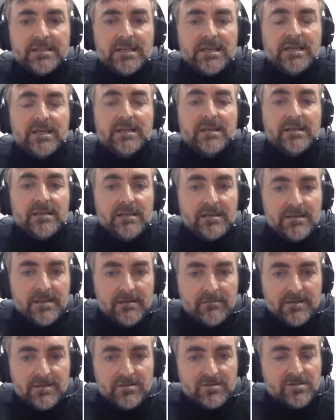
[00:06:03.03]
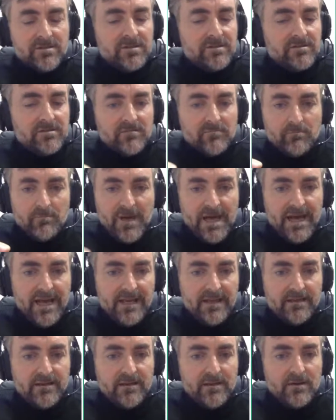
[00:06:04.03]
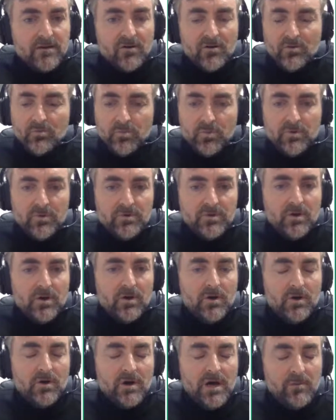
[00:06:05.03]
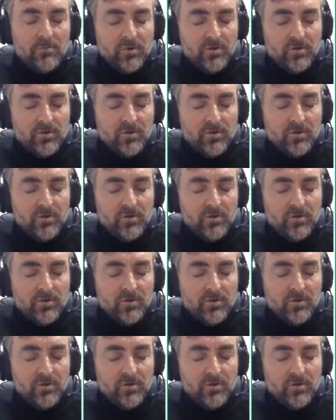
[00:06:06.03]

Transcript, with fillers: Is the best option is buying or put or a uh,